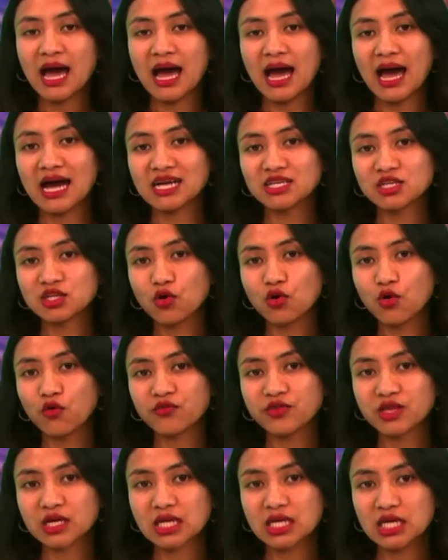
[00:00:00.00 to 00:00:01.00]
handed
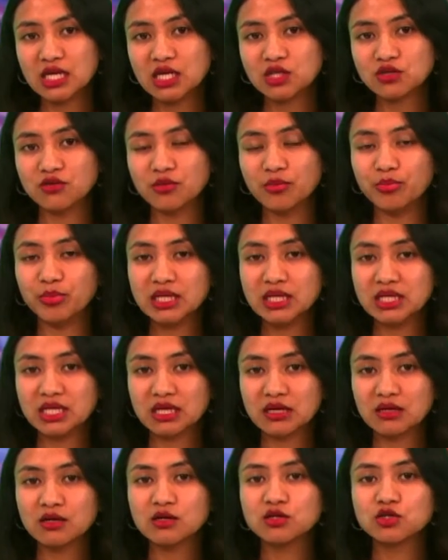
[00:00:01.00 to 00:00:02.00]
over the key to the
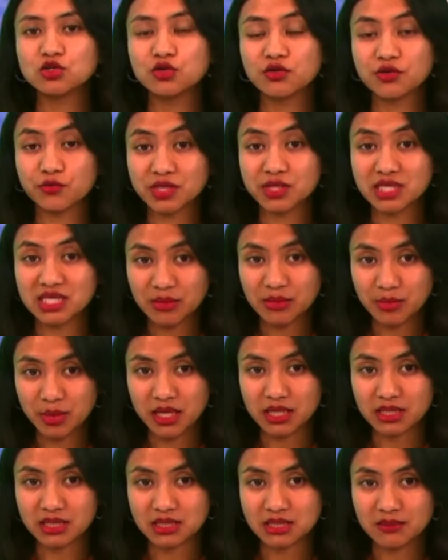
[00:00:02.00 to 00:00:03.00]
building to the
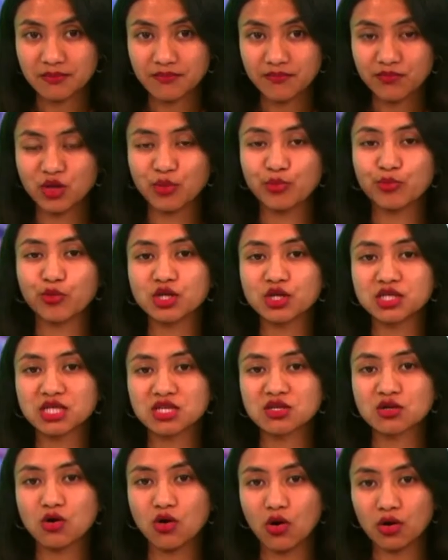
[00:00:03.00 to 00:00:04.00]
recipients. The
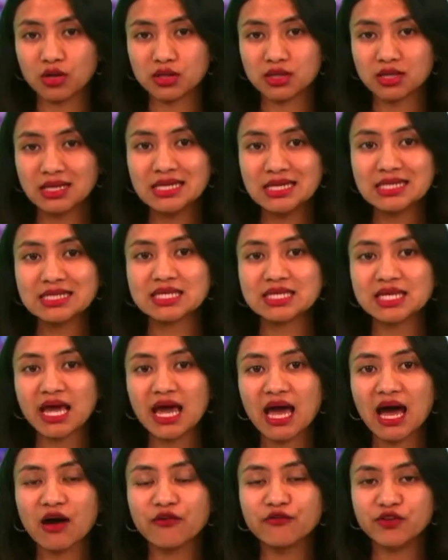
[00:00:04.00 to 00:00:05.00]
project, called
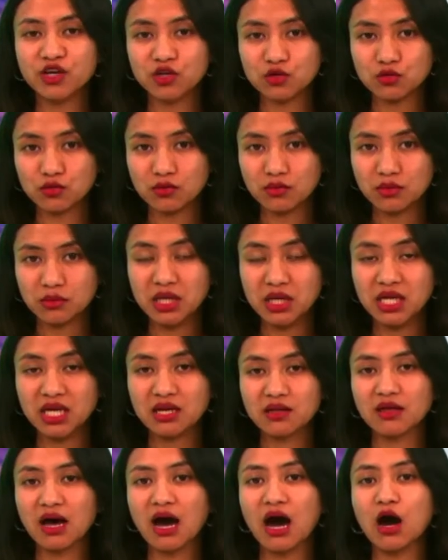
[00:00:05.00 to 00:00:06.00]
Sneha Vidu,
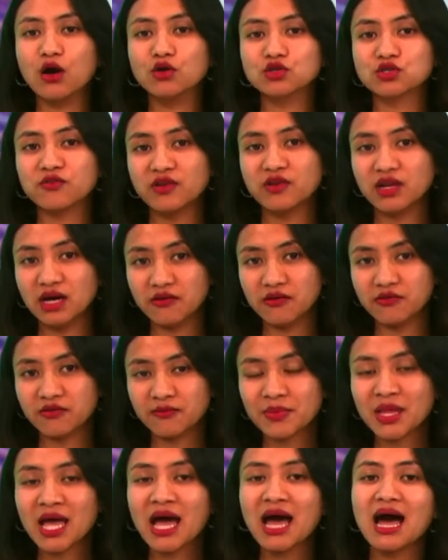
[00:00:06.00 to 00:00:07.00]
meaning the House of
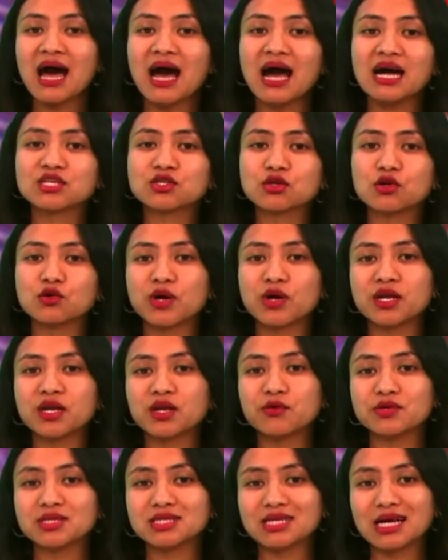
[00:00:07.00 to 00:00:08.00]
Love, has
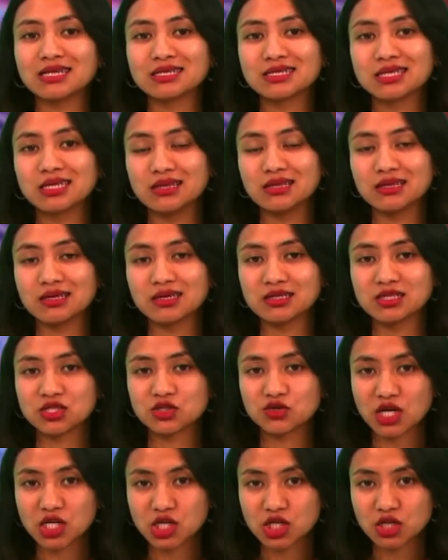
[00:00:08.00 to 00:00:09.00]
already resulted in the
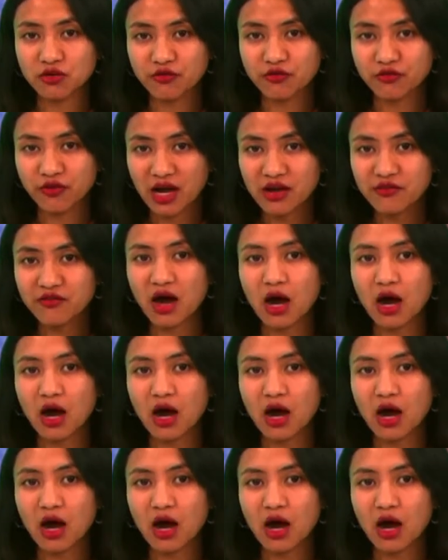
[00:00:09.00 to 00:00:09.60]
construction of 5